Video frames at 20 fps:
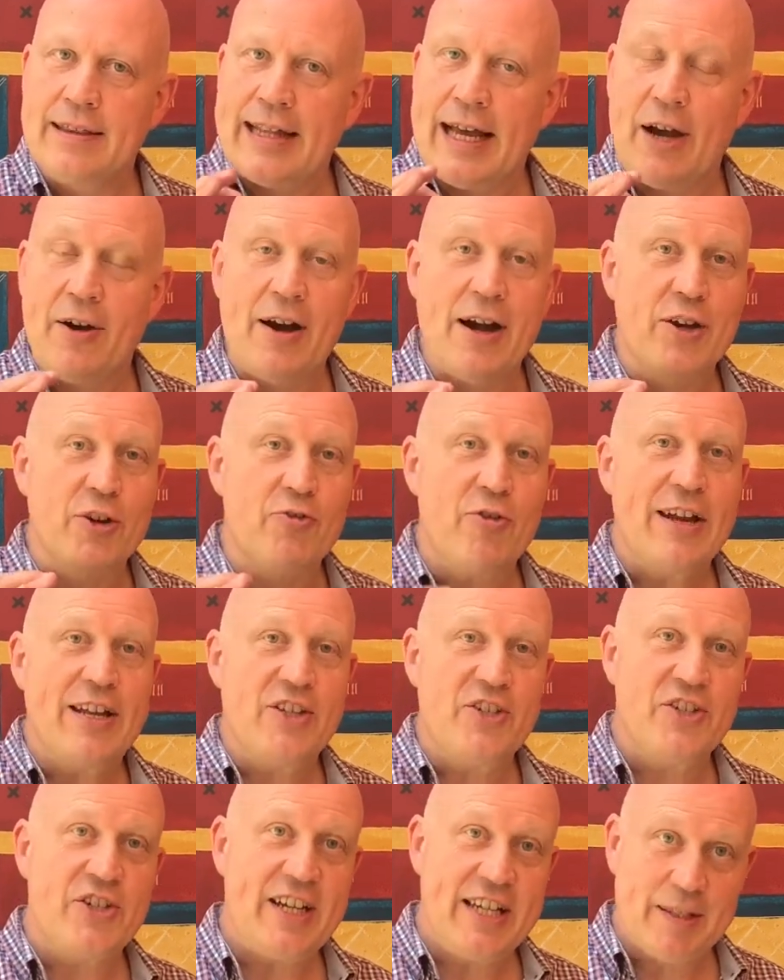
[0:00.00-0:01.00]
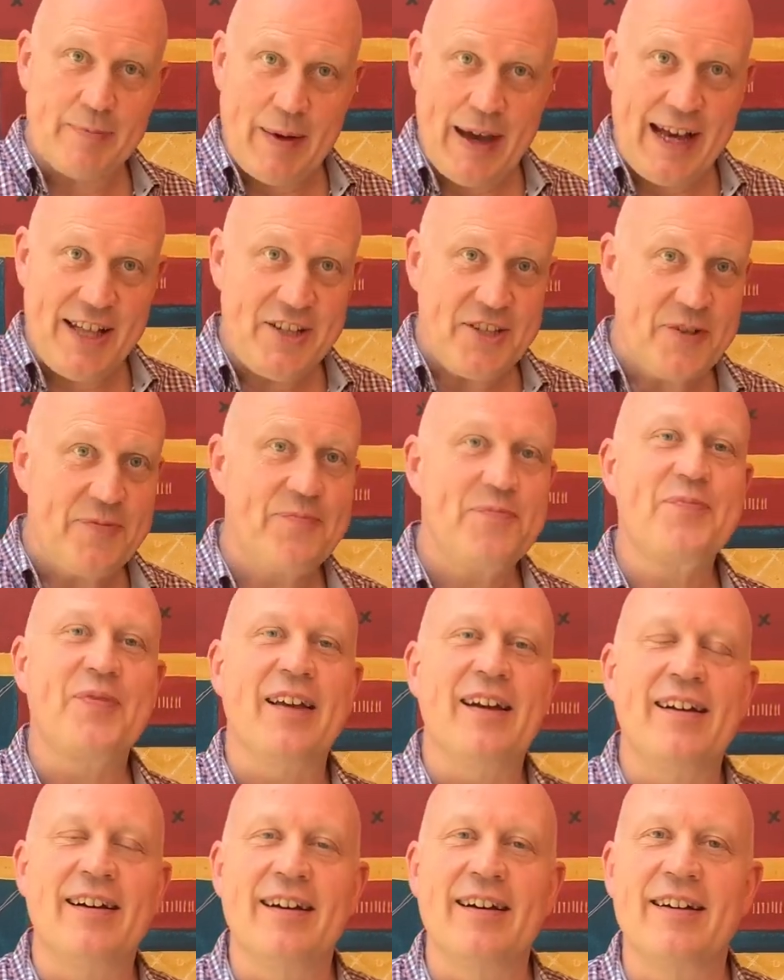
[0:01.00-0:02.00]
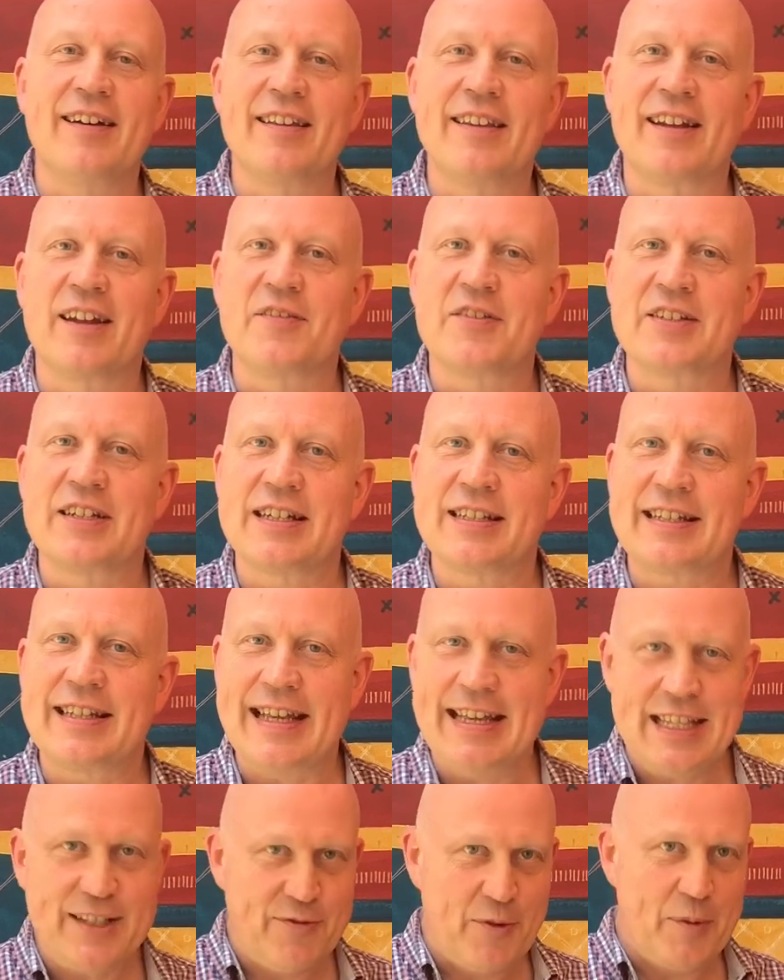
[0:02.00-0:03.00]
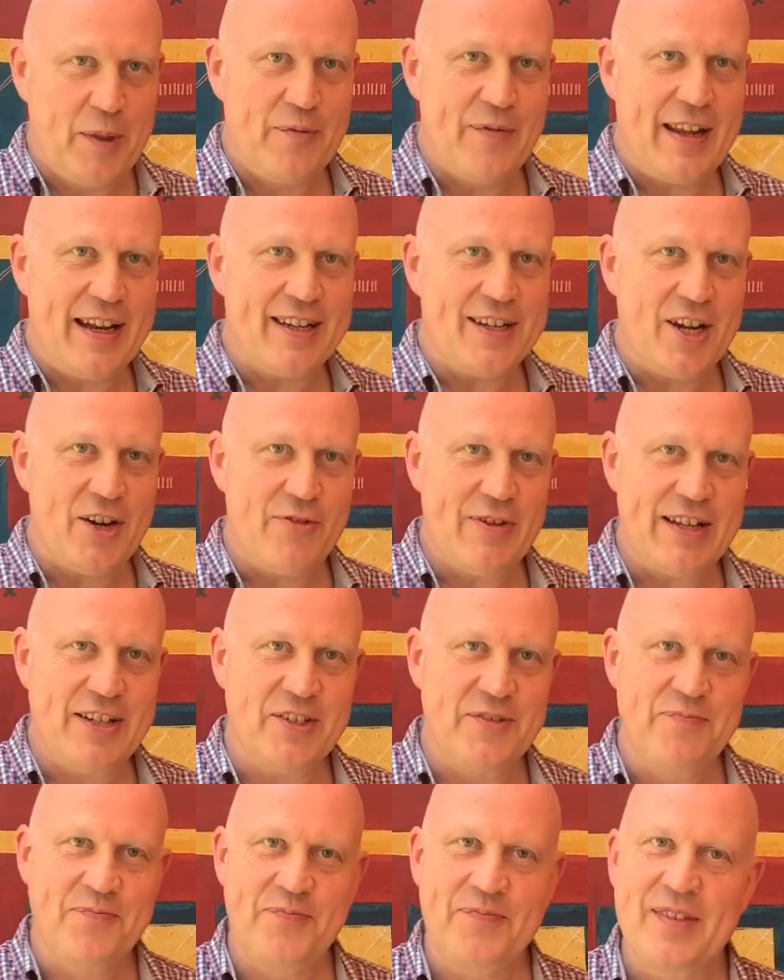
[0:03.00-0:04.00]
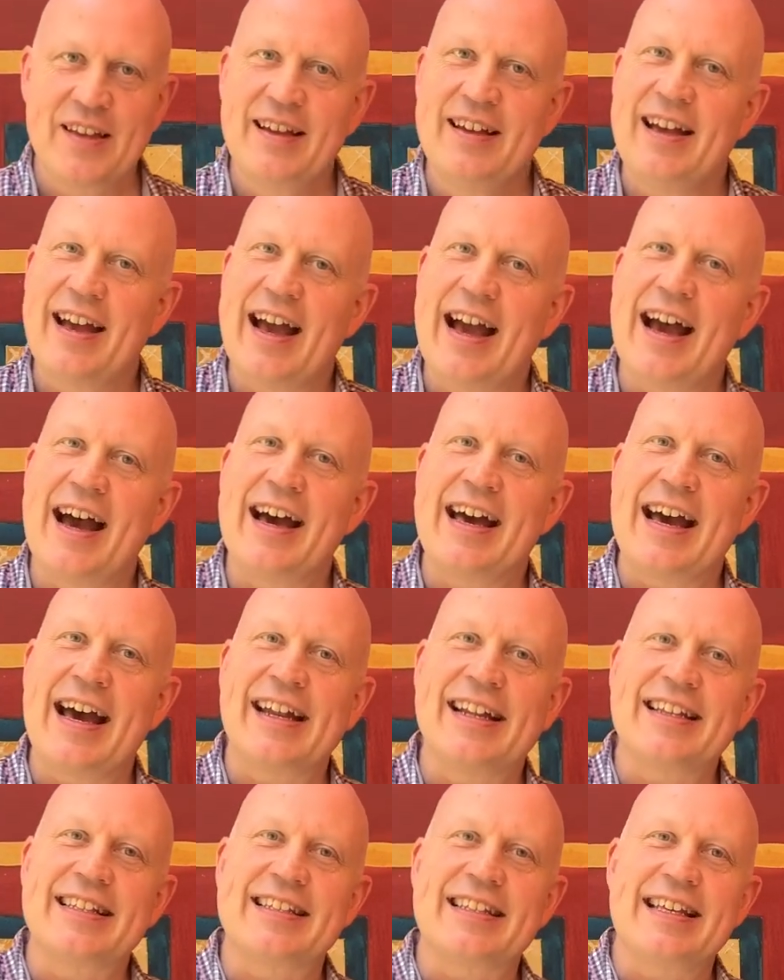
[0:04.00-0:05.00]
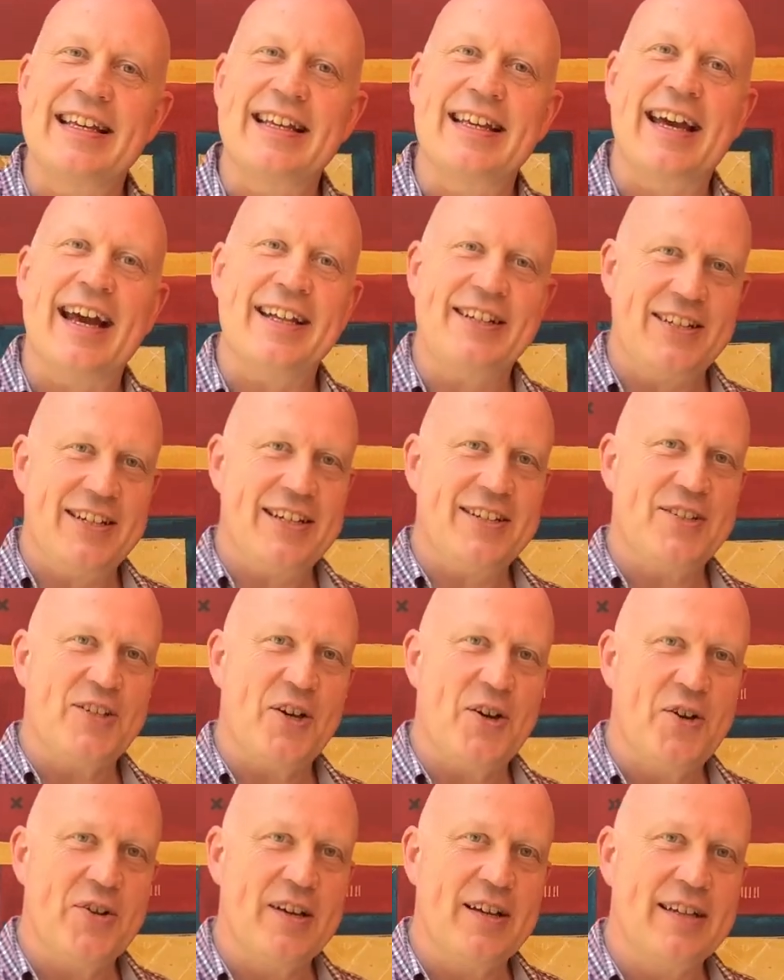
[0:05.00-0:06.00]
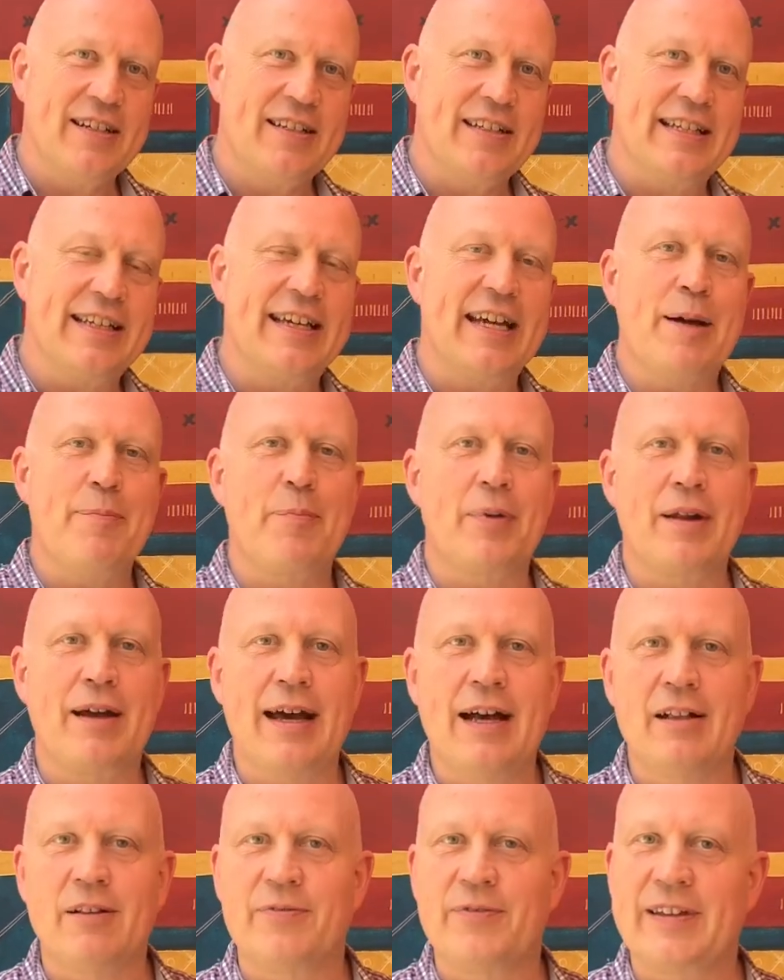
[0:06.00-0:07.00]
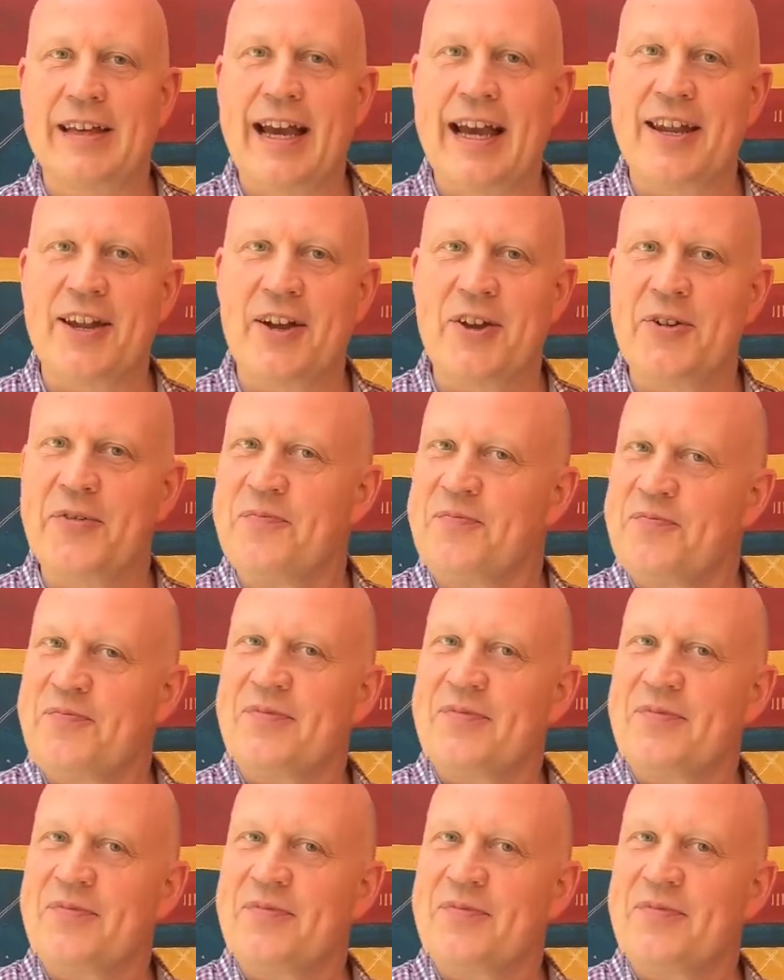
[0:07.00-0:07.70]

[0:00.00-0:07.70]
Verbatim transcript: Now, a great cheese match uh, that I've suggested is from the Veneto region, uh, and it's the Cacciatona di Capra Alfieno.